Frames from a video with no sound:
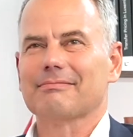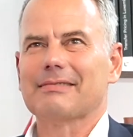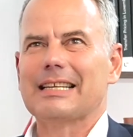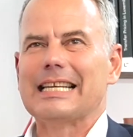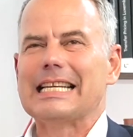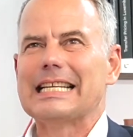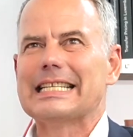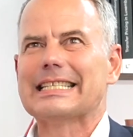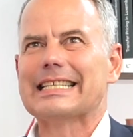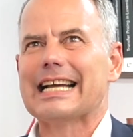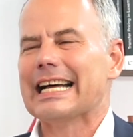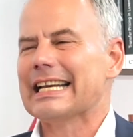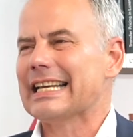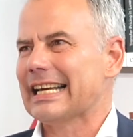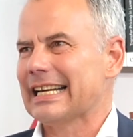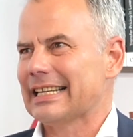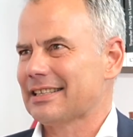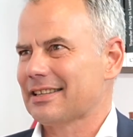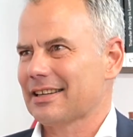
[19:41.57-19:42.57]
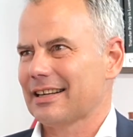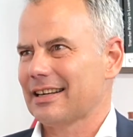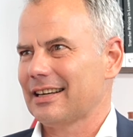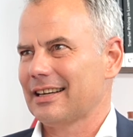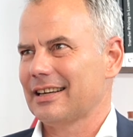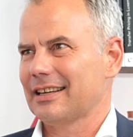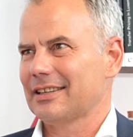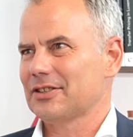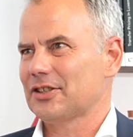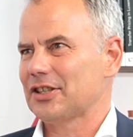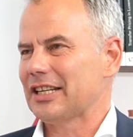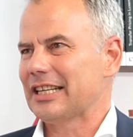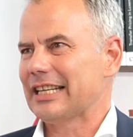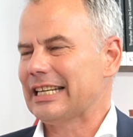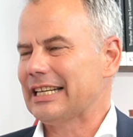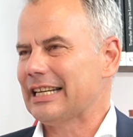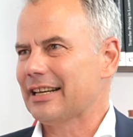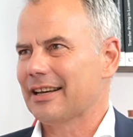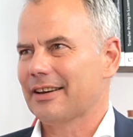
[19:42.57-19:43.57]
he's done at uh,
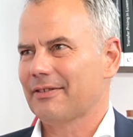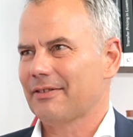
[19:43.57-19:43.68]
GE uh,